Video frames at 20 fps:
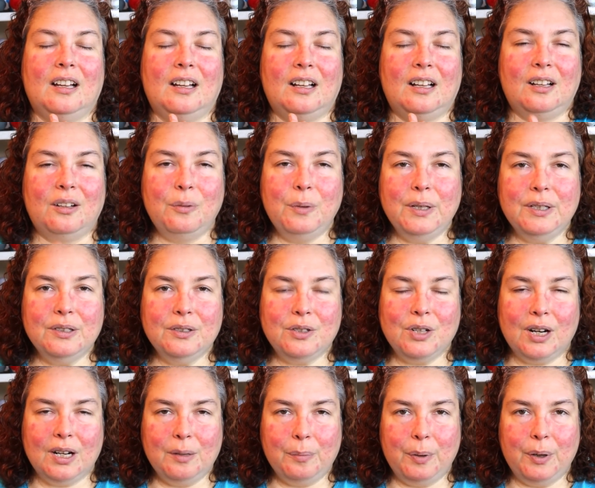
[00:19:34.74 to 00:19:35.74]
always
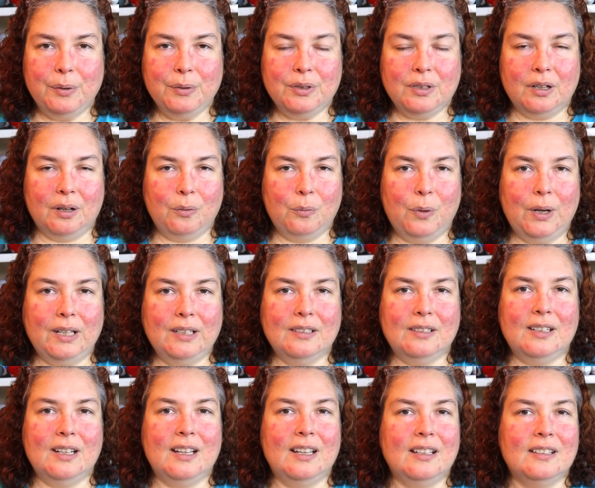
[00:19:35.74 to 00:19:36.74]
try to post on
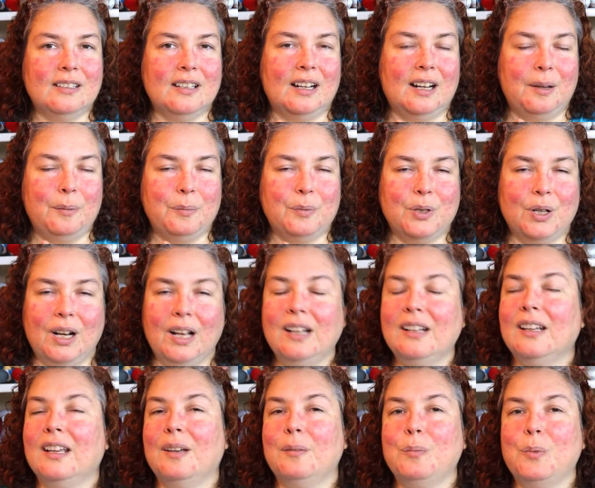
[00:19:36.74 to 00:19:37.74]
Wednesdays, and I'm
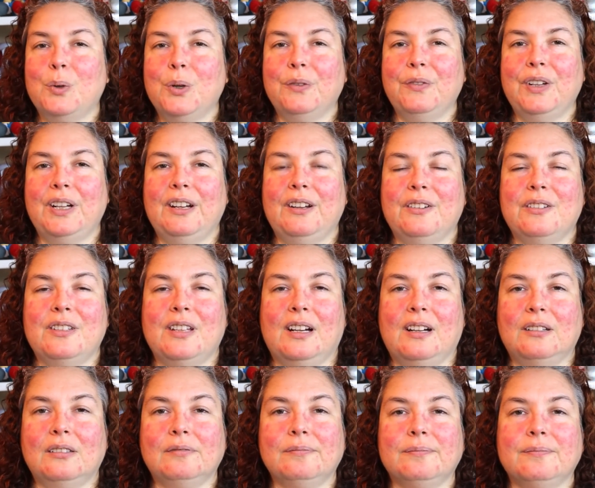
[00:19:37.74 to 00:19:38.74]
trying to get more videos
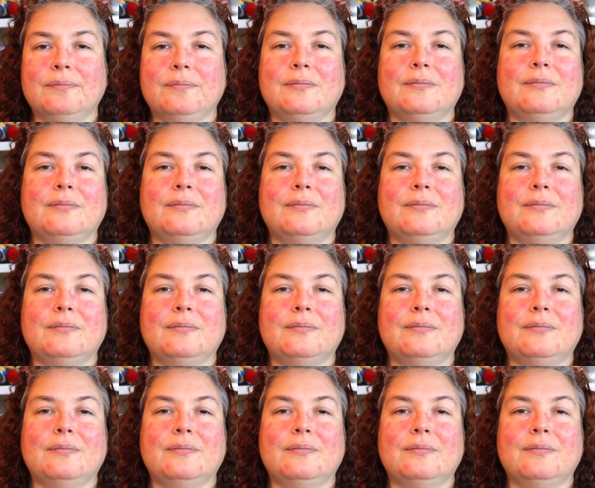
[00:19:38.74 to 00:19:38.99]
out,